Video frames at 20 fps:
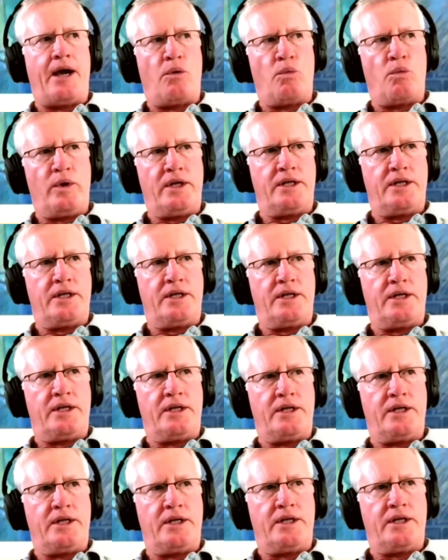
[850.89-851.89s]
will a
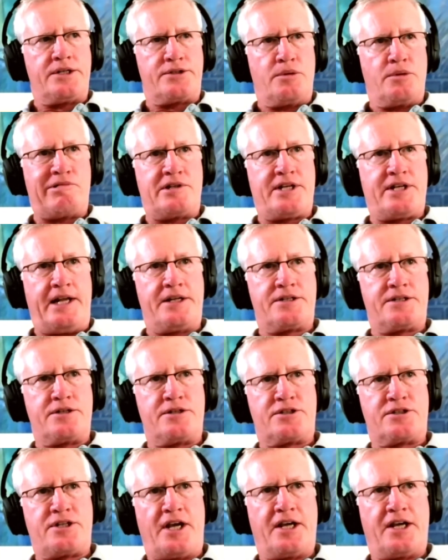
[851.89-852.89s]
superintelligence
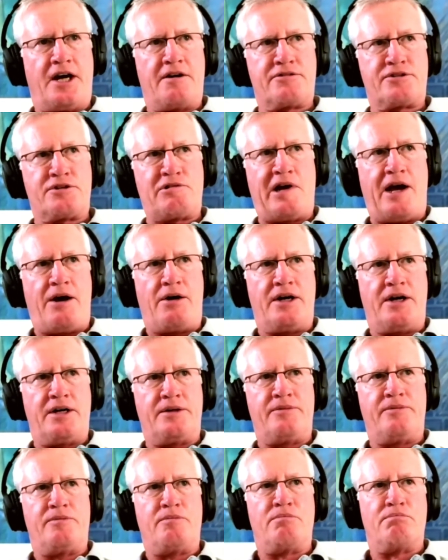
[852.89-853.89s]
take after our
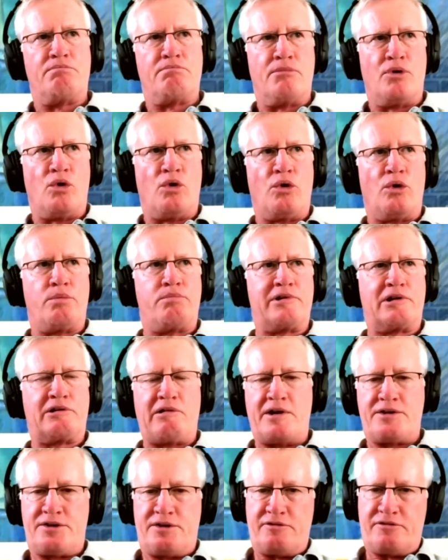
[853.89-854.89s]
more
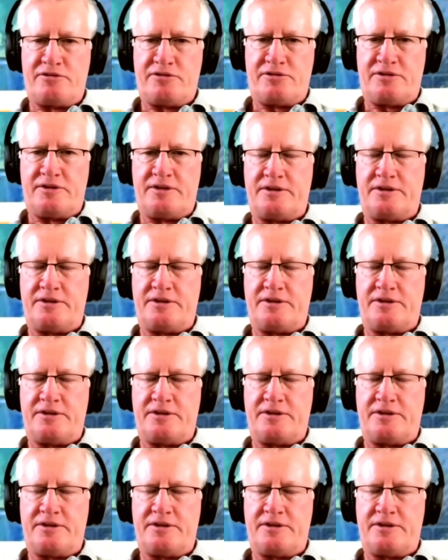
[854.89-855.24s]
progressive